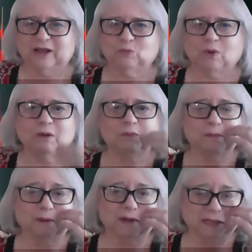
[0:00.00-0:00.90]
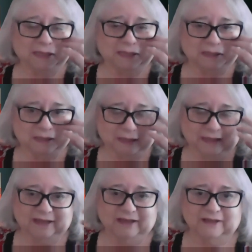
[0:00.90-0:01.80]
and while we were eating,
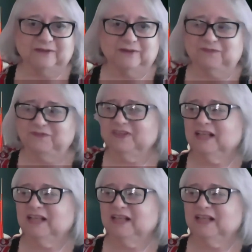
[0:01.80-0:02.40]
Phil